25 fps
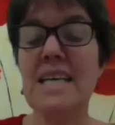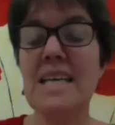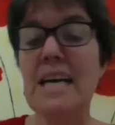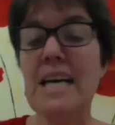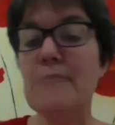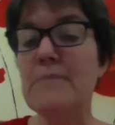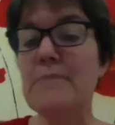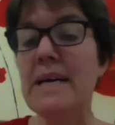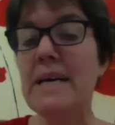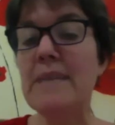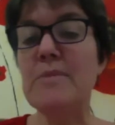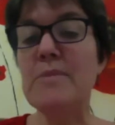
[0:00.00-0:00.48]

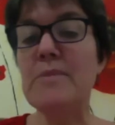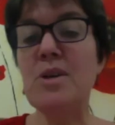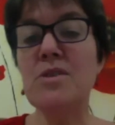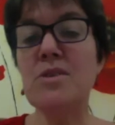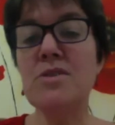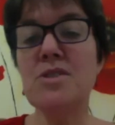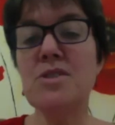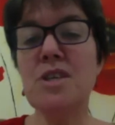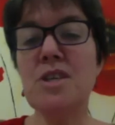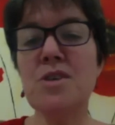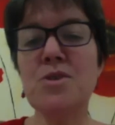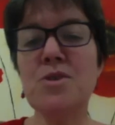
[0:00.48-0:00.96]
maybe
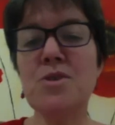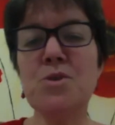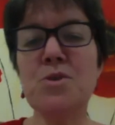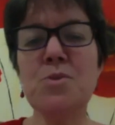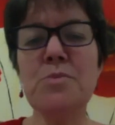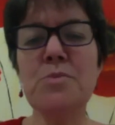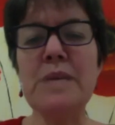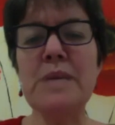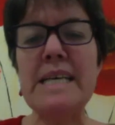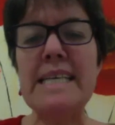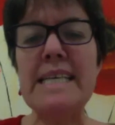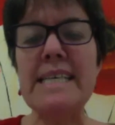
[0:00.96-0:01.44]
on social
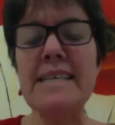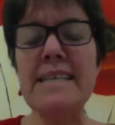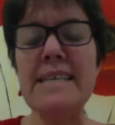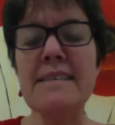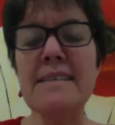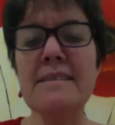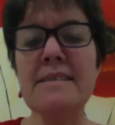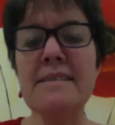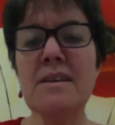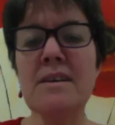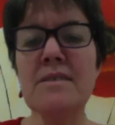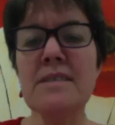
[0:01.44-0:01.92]
media,
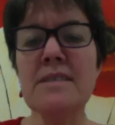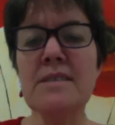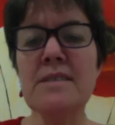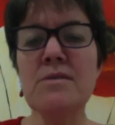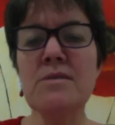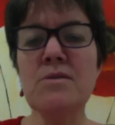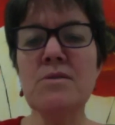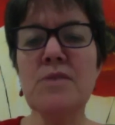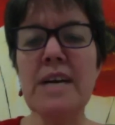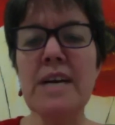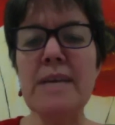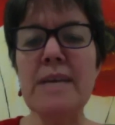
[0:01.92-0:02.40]
like little
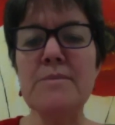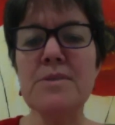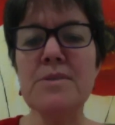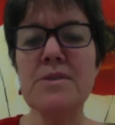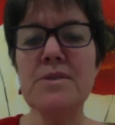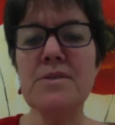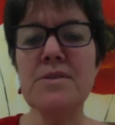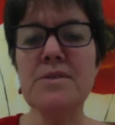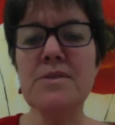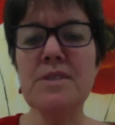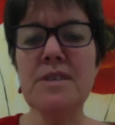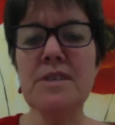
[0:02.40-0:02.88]
grabs
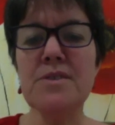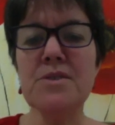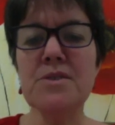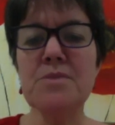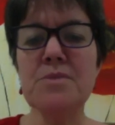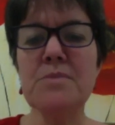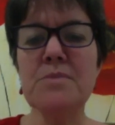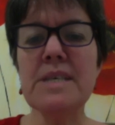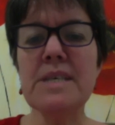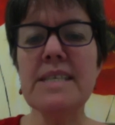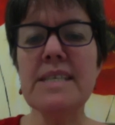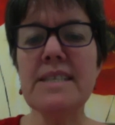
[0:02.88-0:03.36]
on social
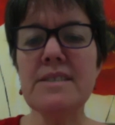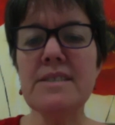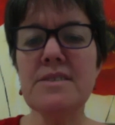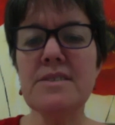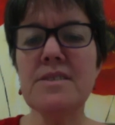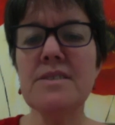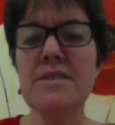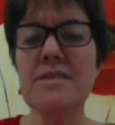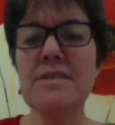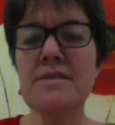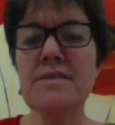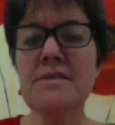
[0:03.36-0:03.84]
media
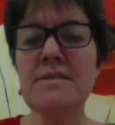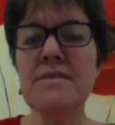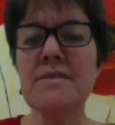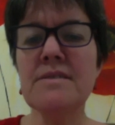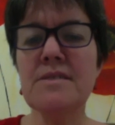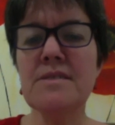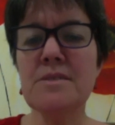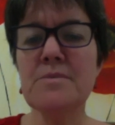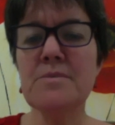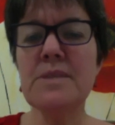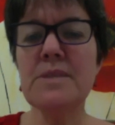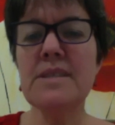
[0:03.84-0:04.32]
too,
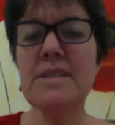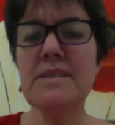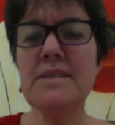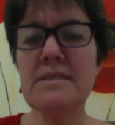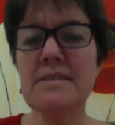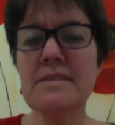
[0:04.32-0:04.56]
could be.